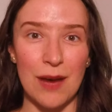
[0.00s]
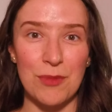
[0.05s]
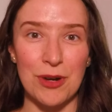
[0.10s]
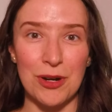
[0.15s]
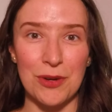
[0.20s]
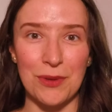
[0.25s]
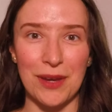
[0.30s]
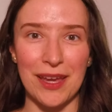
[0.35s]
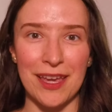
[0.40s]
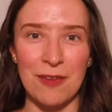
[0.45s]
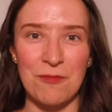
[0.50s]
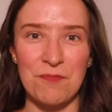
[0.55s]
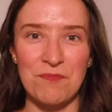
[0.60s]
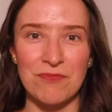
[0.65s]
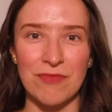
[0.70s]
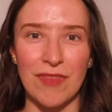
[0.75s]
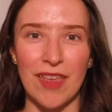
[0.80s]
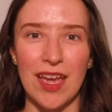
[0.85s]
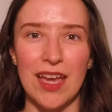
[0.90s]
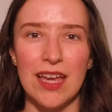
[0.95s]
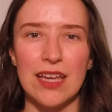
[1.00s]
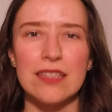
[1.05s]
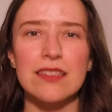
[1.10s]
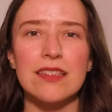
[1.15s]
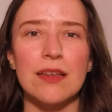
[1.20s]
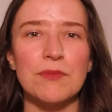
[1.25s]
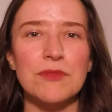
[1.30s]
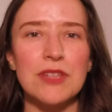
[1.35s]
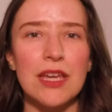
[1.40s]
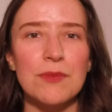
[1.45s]
our way.
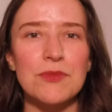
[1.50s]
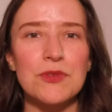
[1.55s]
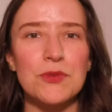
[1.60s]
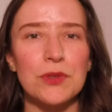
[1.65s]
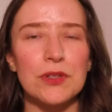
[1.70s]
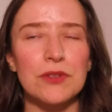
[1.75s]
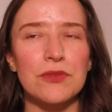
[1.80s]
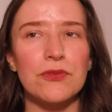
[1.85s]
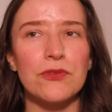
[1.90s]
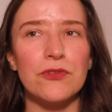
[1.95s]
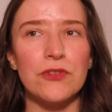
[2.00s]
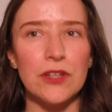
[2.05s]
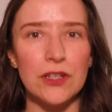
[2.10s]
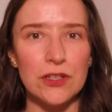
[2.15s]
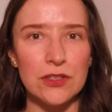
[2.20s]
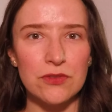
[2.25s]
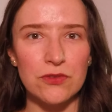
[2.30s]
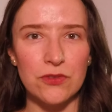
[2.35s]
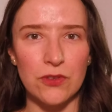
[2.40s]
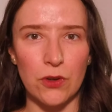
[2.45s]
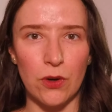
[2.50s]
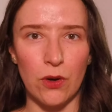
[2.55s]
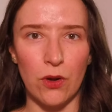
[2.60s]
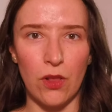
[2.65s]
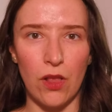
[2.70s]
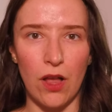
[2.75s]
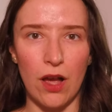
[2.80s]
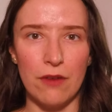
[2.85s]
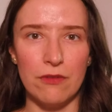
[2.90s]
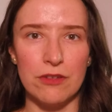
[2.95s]
Sometimes we're
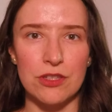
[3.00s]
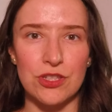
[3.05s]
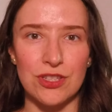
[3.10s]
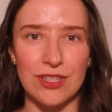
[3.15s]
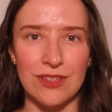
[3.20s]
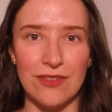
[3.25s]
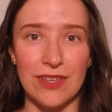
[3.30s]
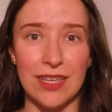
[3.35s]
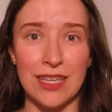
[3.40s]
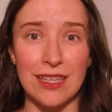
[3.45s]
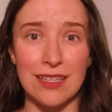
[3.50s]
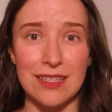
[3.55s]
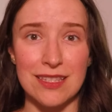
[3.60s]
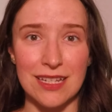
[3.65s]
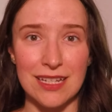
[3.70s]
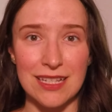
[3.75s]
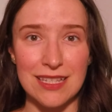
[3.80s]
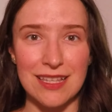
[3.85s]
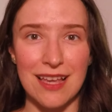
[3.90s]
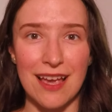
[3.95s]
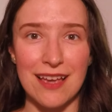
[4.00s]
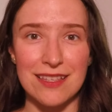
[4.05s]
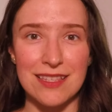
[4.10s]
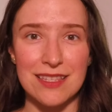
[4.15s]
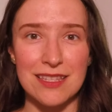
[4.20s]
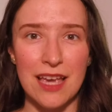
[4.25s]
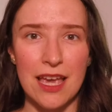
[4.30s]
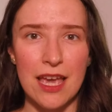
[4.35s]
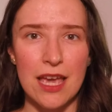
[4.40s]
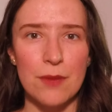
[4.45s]
fearful of achieving
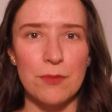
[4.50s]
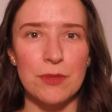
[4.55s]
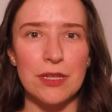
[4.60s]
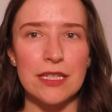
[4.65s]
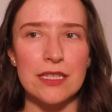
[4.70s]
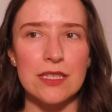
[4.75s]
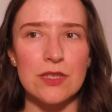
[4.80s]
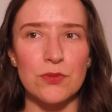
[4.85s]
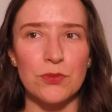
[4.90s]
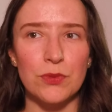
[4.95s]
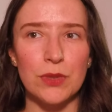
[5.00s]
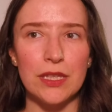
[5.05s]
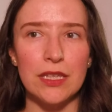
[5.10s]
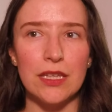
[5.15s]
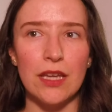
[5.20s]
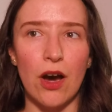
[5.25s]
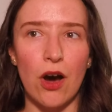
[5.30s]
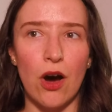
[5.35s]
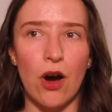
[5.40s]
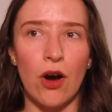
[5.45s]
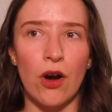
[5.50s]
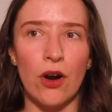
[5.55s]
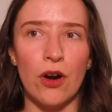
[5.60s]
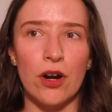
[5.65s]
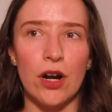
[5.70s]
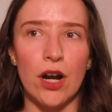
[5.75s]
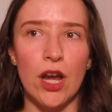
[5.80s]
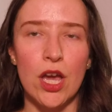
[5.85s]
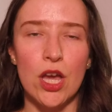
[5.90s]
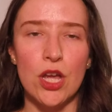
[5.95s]
success because we
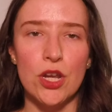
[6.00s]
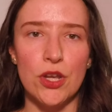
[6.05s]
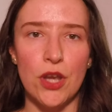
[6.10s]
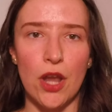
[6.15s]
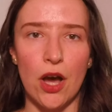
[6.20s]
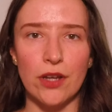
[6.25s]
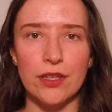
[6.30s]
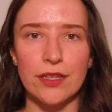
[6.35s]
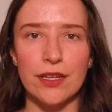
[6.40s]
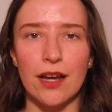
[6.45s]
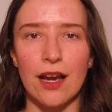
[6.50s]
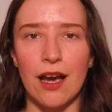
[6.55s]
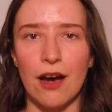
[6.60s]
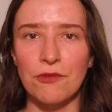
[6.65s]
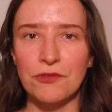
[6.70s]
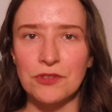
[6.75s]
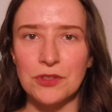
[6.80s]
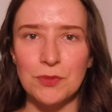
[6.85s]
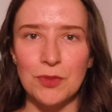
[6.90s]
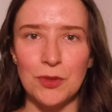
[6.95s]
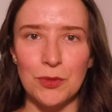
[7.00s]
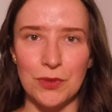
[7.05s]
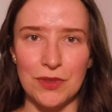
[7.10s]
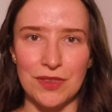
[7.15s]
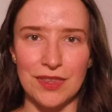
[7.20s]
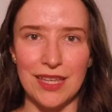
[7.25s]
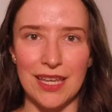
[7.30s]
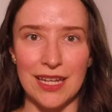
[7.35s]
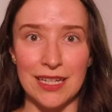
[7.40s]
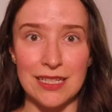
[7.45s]
are not yet comfortable
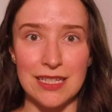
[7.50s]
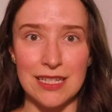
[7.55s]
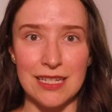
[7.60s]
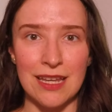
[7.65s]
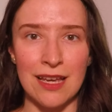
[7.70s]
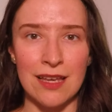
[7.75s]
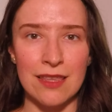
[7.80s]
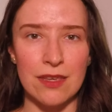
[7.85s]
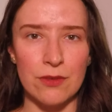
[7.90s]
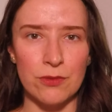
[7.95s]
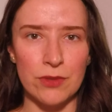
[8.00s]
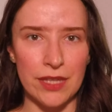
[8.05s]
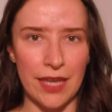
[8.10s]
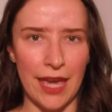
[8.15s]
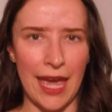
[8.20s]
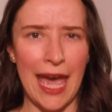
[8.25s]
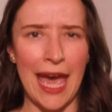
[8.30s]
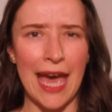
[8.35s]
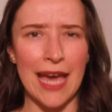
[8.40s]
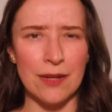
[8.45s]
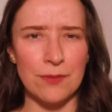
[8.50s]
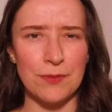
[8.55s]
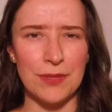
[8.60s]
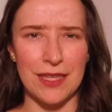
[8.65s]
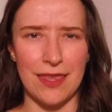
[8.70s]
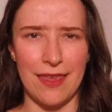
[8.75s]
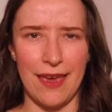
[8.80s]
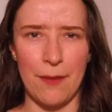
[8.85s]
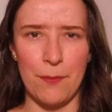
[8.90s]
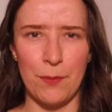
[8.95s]
with the idea that we can
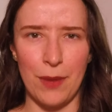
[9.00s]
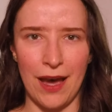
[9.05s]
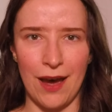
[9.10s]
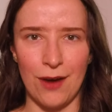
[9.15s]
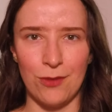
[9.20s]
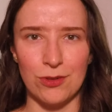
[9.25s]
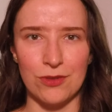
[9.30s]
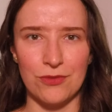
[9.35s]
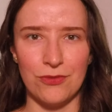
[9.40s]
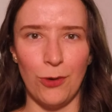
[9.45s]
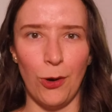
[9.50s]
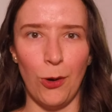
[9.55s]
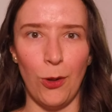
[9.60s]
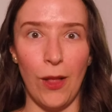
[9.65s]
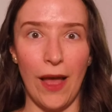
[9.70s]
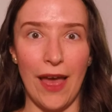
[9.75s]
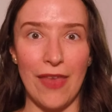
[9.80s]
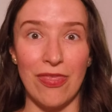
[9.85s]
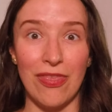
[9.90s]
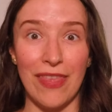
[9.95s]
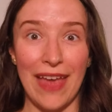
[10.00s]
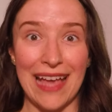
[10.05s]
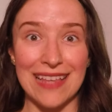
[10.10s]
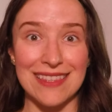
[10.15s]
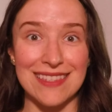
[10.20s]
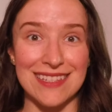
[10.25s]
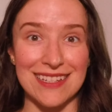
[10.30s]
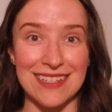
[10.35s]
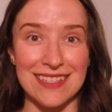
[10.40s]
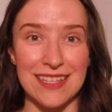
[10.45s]
be that powerful and
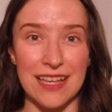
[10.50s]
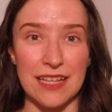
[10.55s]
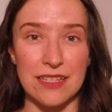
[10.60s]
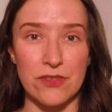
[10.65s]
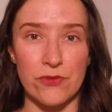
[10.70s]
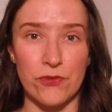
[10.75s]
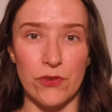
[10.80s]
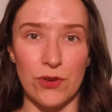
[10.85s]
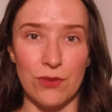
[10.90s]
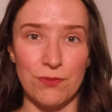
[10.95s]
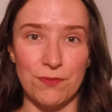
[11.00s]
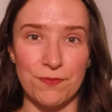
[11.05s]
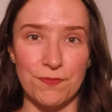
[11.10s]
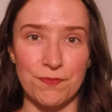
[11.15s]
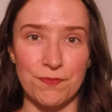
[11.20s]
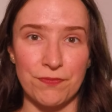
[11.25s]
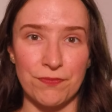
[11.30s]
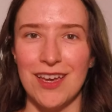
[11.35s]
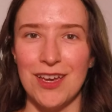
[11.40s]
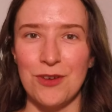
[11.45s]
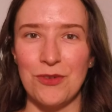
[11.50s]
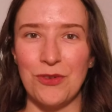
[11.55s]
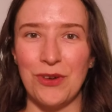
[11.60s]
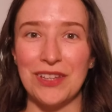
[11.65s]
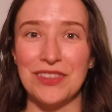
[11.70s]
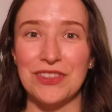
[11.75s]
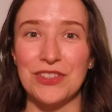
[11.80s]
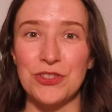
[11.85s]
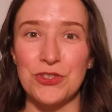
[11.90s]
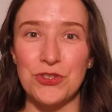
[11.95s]
that successful.
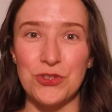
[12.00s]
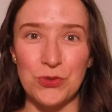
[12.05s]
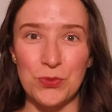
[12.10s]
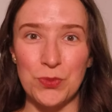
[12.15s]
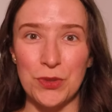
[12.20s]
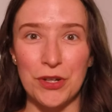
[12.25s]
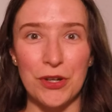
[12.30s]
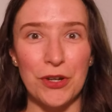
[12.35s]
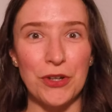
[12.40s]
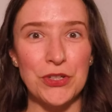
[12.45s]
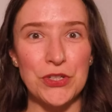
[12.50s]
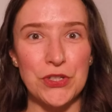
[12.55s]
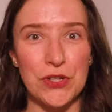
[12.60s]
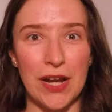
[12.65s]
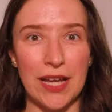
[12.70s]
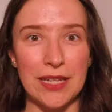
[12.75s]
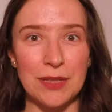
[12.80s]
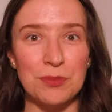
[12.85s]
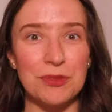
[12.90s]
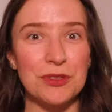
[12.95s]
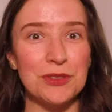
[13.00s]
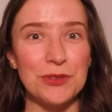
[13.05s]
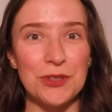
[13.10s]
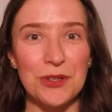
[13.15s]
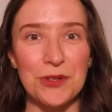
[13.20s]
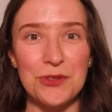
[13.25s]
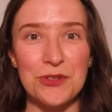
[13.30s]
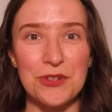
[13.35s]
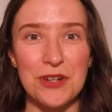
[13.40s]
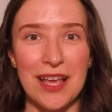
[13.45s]
What the Jupiter trine
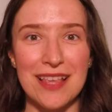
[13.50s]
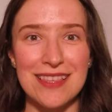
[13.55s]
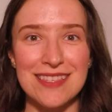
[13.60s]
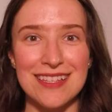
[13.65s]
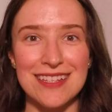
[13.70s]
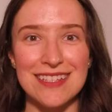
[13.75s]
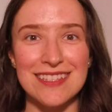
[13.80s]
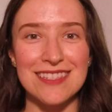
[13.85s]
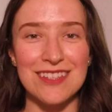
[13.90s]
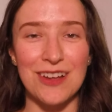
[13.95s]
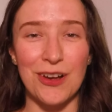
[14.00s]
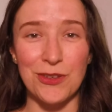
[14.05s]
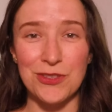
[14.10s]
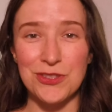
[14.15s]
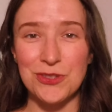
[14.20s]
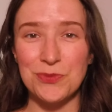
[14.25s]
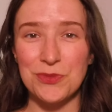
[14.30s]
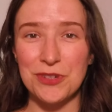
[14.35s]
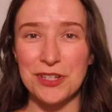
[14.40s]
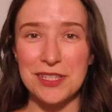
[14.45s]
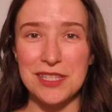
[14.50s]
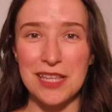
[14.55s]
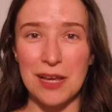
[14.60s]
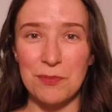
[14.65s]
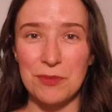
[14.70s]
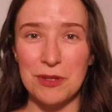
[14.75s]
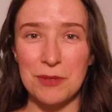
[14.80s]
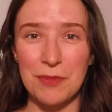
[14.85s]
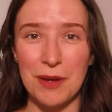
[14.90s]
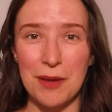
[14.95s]
Pluto transits also brings
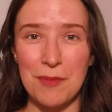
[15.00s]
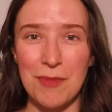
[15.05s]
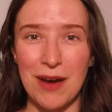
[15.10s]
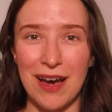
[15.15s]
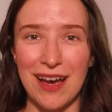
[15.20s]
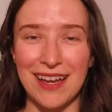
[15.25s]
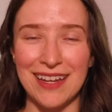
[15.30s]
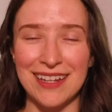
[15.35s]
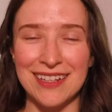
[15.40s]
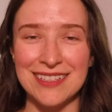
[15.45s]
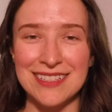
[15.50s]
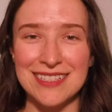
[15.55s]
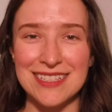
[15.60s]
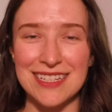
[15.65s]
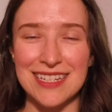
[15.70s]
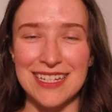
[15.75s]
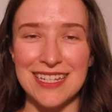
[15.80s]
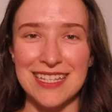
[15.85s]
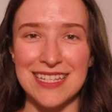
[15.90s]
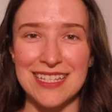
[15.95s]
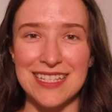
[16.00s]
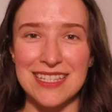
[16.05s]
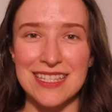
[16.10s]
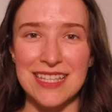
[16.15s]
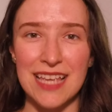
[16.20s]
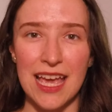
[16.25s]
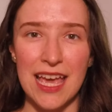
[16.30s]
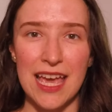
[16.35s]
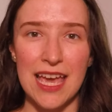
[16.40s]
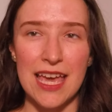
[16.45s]
up in my mind
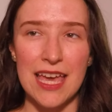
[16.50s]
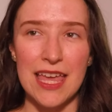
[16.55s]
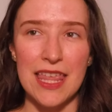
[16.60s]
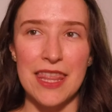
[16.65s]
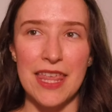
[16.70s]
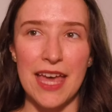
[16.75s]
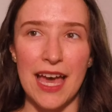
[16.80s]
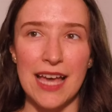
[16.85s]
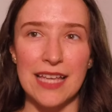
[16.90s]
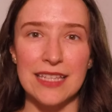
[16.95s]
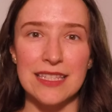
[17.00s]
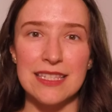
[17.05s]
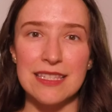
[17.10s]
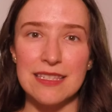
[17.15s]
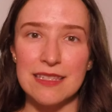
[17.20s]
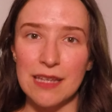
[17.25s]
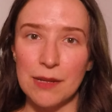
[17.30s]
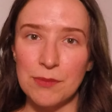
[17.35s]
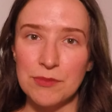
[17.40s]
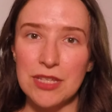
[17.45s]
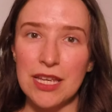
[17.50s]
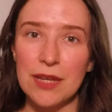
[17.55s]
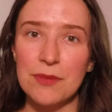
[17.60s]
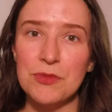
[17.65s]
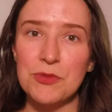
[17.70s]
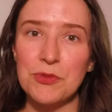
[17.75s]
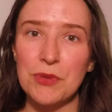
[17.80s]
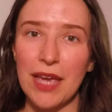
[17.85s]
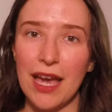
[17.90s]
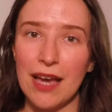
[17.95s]
is that
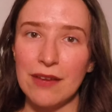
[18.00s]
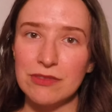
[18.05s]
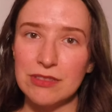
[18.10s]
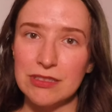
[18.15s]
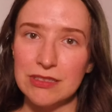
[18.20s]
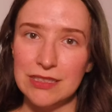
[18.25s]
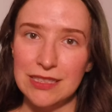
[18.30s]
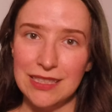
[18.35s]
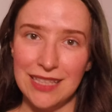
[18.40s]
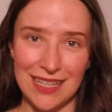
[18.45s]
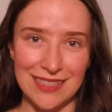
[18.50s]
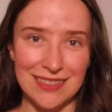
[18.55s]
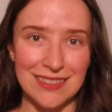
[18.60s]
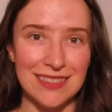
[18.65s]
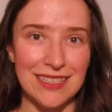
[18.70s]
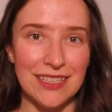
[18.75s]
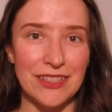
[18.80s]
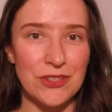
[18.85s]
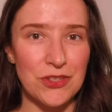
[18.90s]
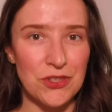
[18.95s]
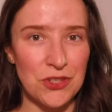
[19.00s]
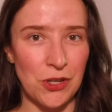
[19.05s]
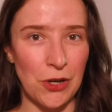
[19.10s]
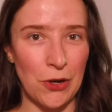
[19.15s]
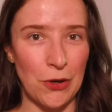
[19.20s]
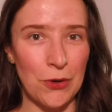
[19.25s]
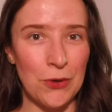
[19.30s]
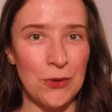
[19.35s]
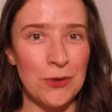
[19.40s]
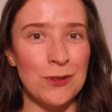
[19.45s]
sometimes we have to let things
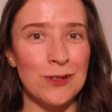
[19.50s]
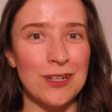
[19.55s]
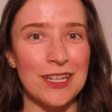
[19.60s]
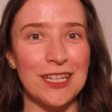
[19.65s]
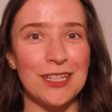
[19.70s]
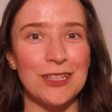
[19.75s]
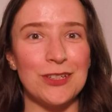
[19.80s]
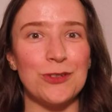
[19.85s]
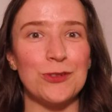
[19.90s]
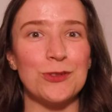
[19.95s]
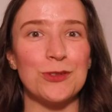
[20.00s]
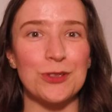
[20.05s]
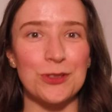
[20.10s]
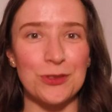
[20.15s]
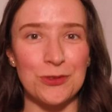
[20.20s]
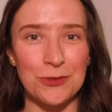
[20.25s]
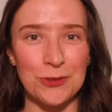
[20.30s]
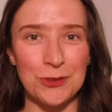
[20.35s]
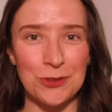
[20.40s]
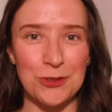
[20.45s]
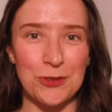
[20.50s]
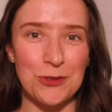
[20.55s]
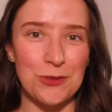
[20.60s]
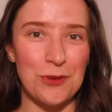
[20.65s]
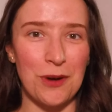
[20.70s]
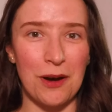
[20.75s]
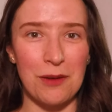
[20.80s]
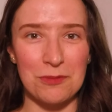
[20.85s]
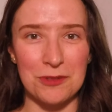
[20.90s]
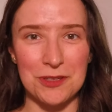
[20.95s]
go in order for
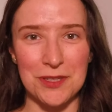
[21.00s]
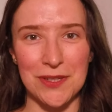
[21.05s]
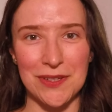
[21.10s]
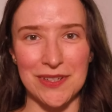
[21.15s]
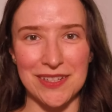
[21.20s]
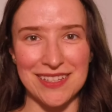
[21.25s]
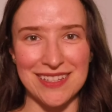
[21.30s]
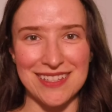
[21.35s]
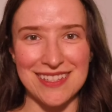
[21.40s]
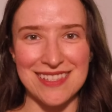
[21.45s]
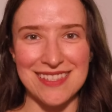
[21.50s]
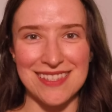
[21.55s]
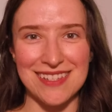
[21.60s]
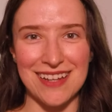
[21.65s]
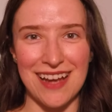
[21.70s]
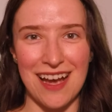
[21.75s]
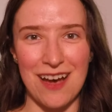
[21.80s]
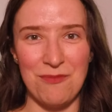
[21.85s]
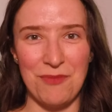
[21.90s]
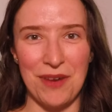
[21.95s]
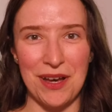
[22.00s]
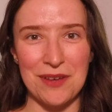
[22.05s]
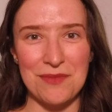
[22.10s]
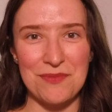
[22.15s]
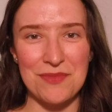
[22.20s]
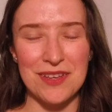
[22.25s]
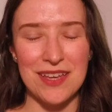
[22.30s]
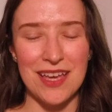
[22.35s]
new opportunities to come up.